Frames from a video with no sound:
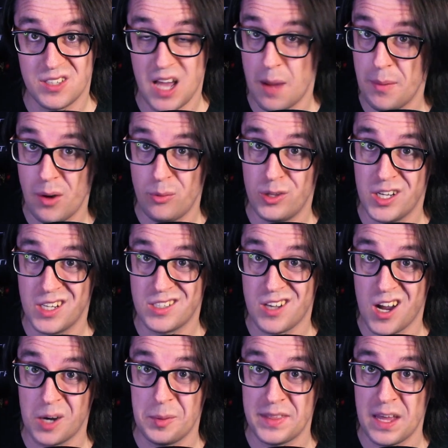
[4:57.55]
I'm not really going to talk
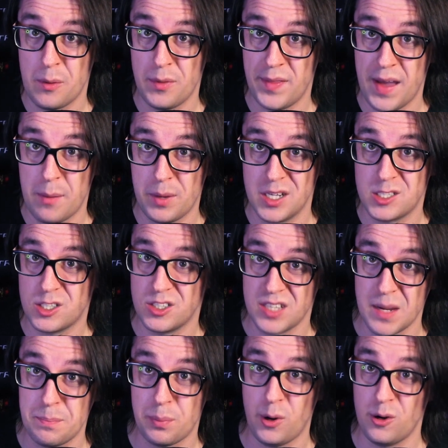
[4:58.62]
about that one that much because I
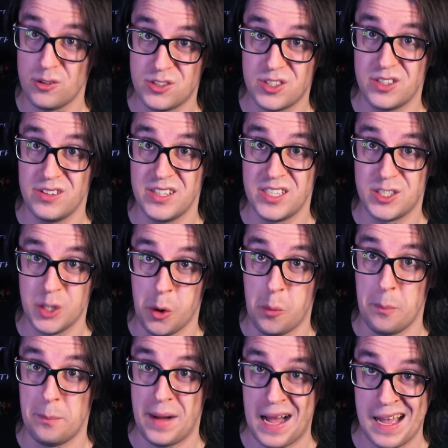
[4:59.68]
personally don't
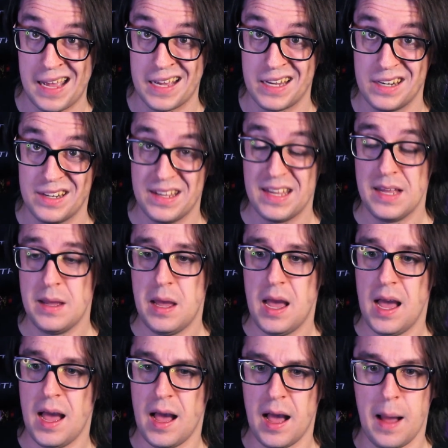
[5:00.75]
buy it,
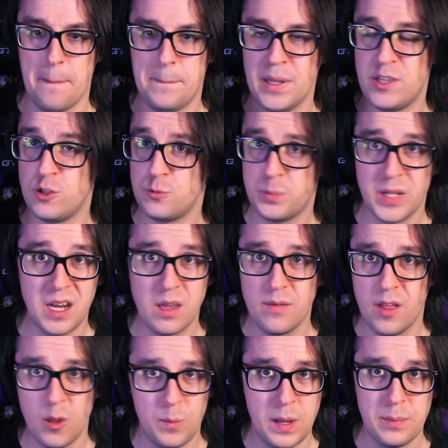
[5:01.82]
but there's plenty of
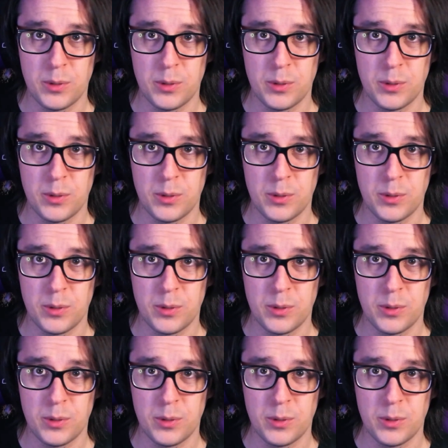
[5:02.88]
other people